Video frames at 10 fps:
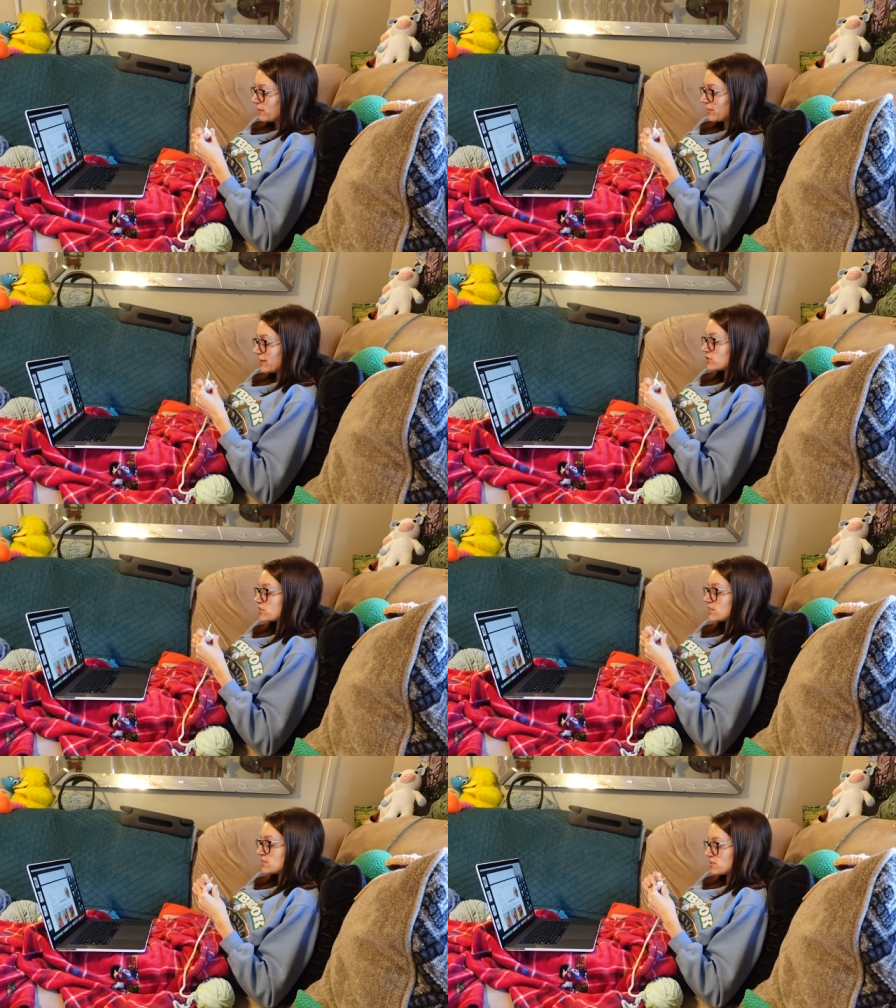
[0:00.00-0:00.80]
I think it's just
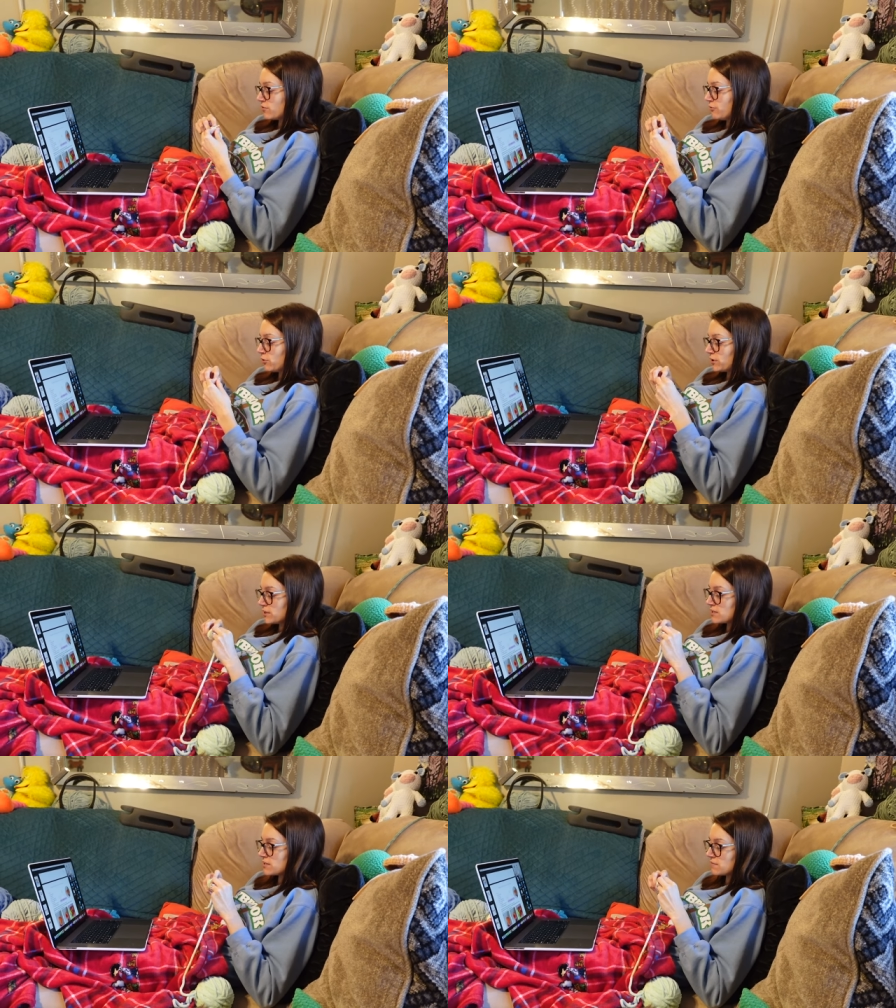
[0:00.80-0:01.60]
because he's so
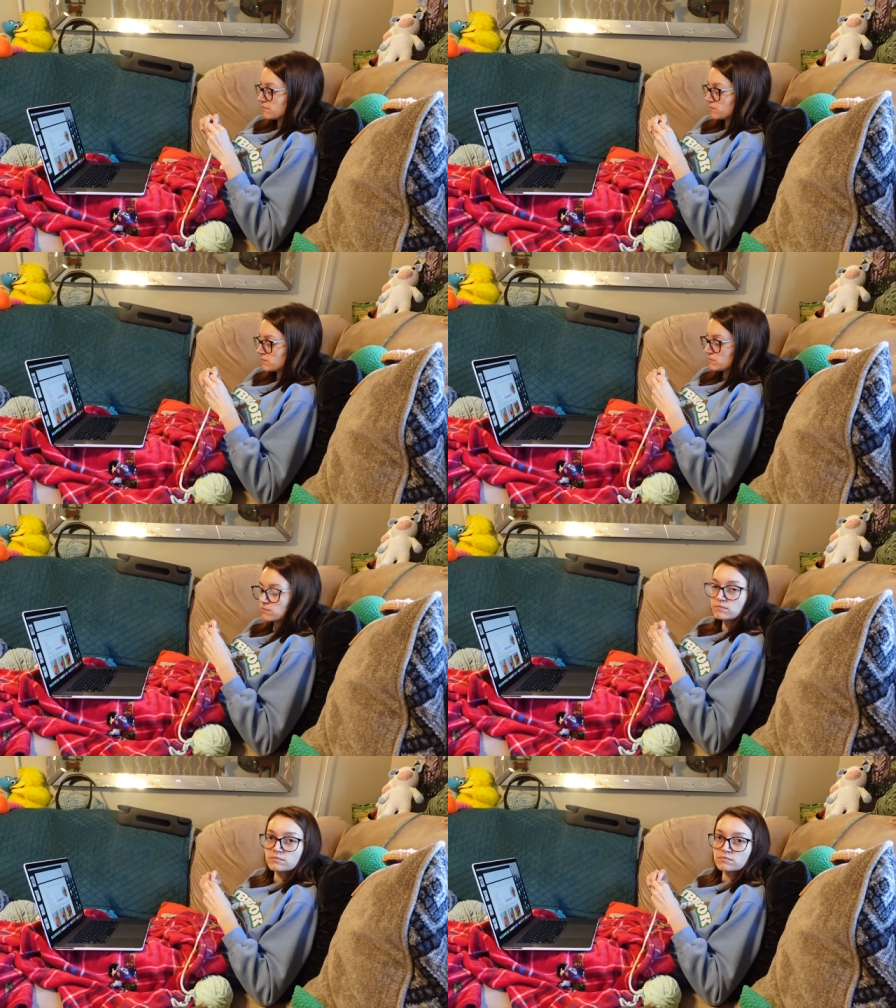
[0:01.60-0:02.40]
focused.
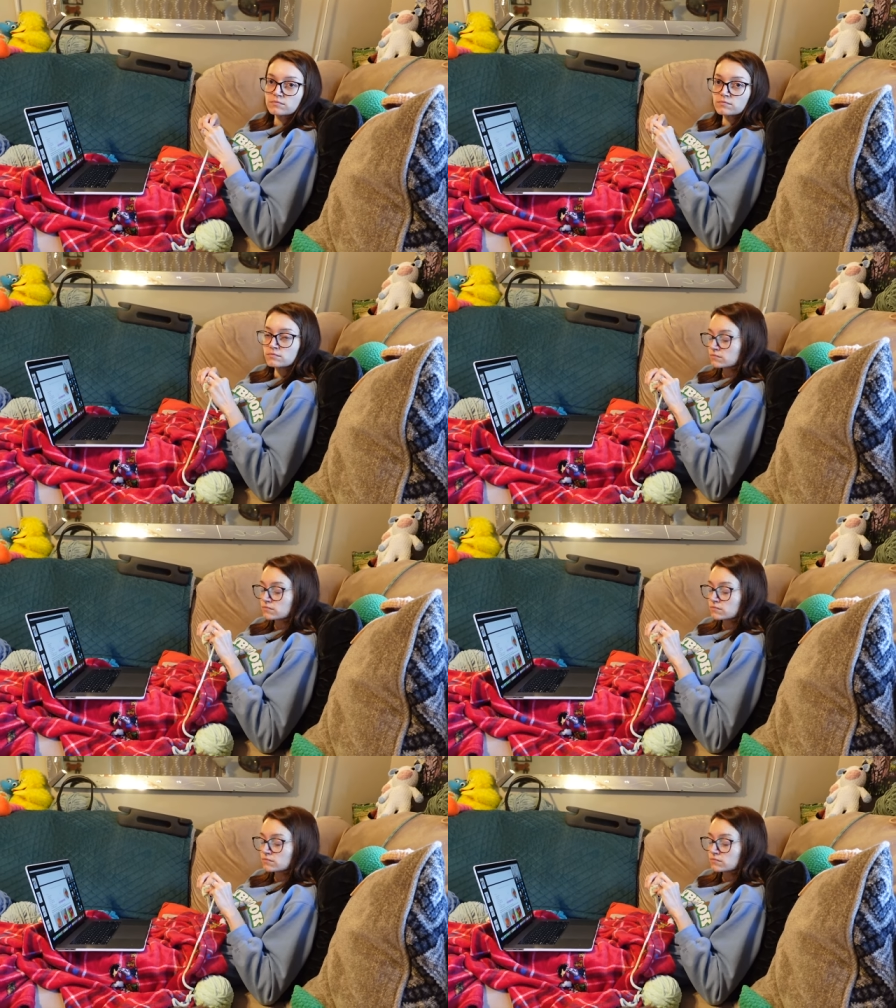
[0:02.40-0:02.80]
Yeah.